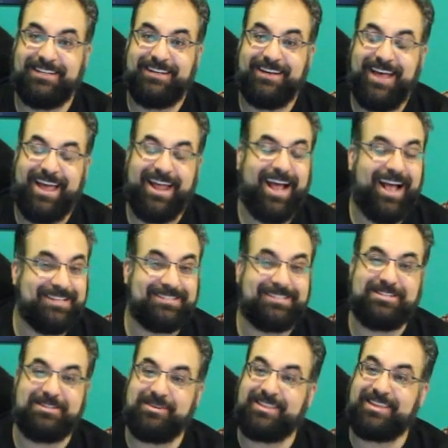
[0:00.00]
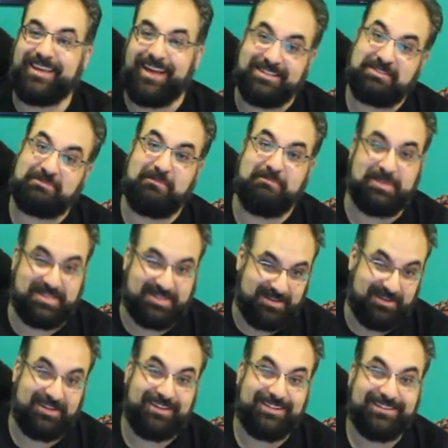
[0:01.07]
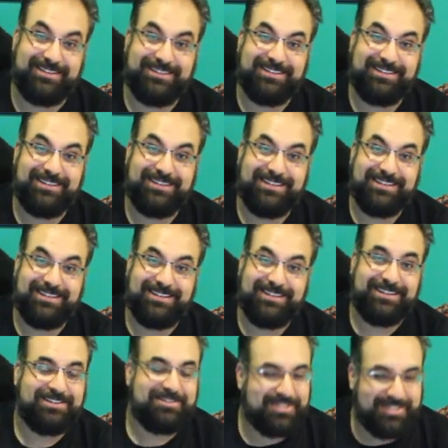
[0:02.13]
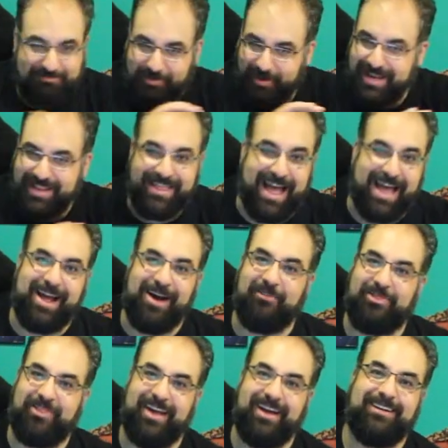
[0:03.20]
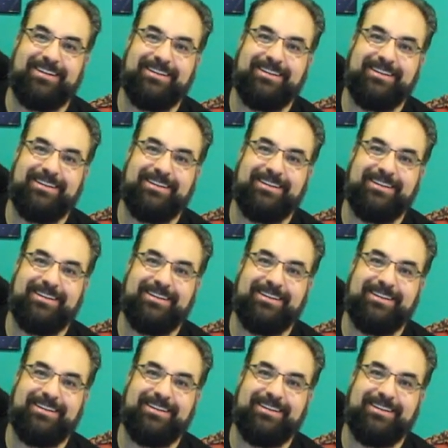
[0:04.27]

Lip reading: It has to do with Guts from Berserk. Just putting that out there.